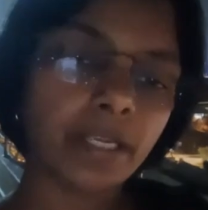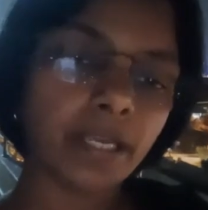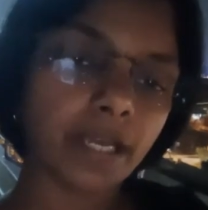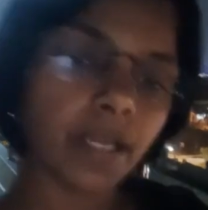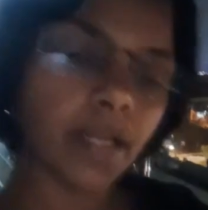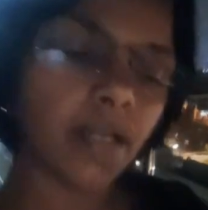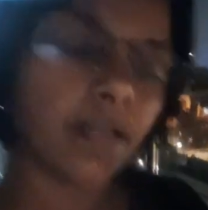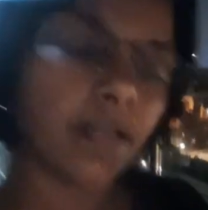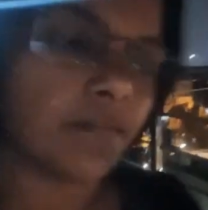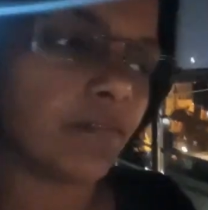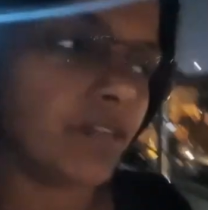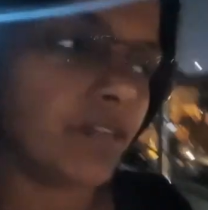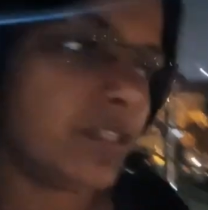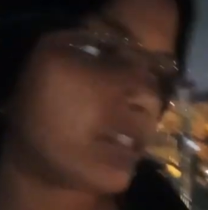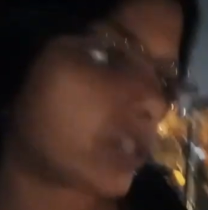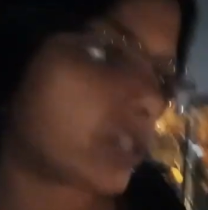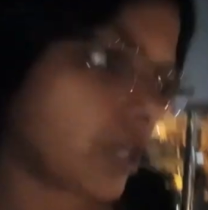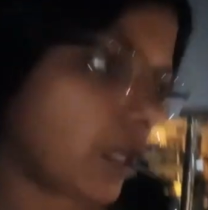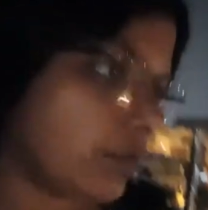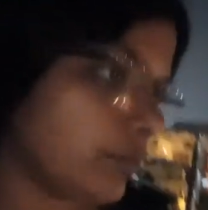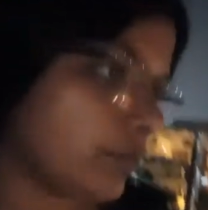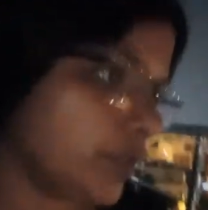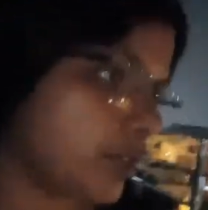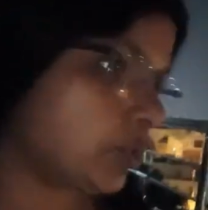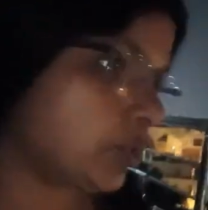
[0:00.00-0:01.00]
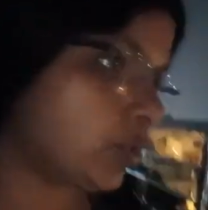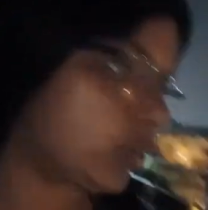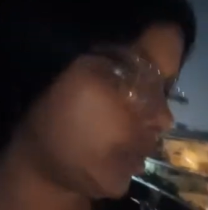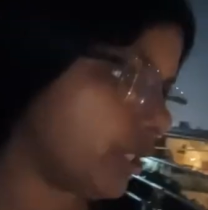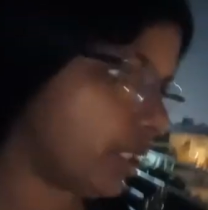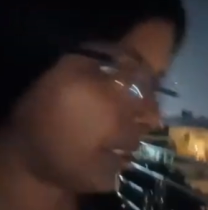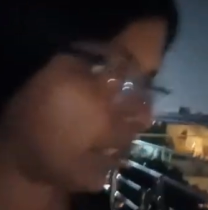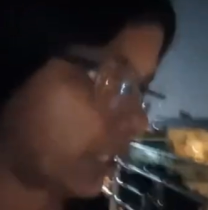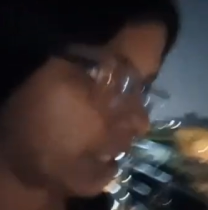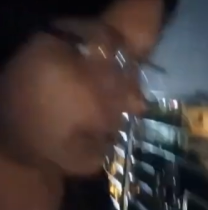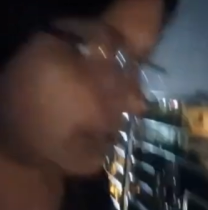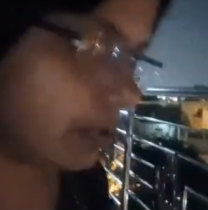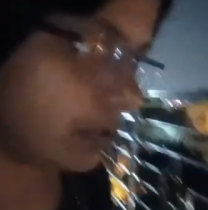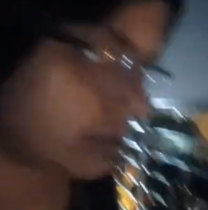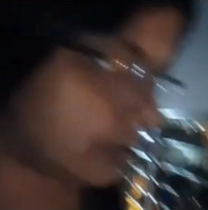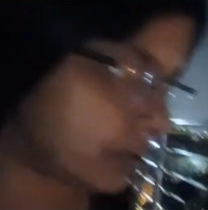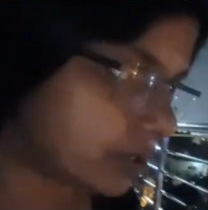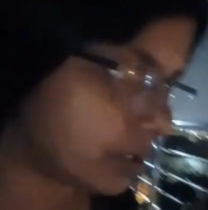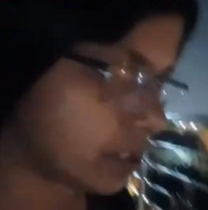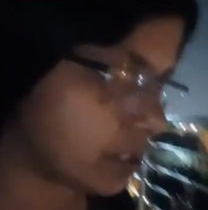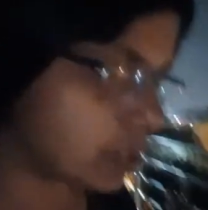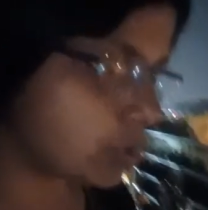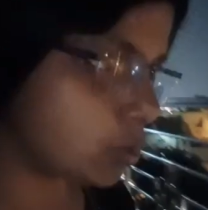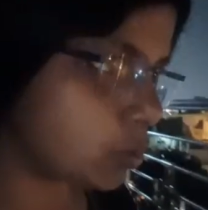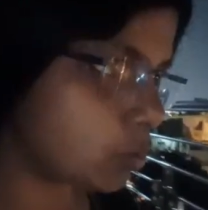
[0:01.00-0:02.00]
which I'll be doing in this
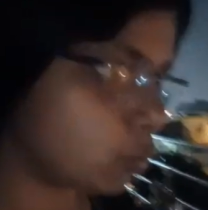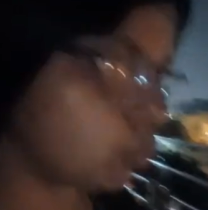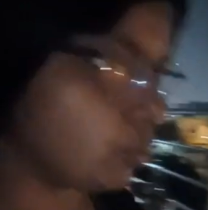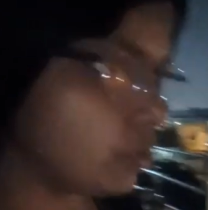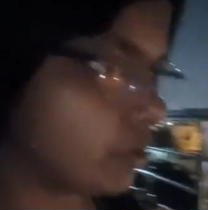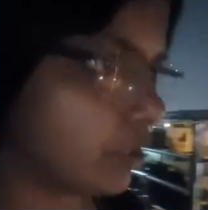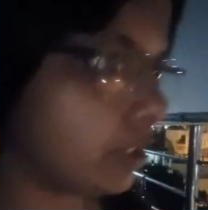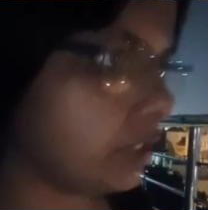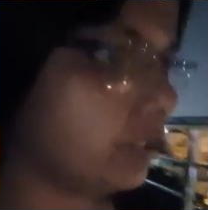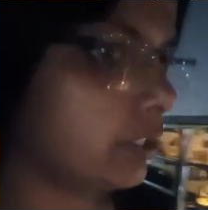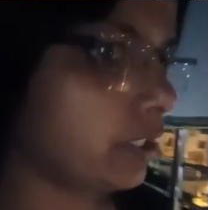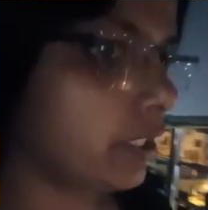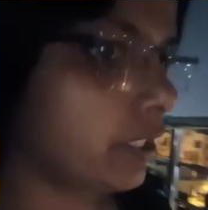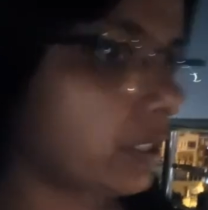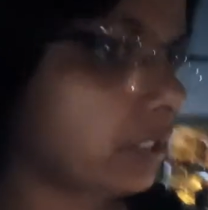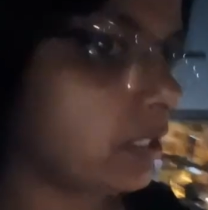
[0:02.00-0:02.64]
2-3 days.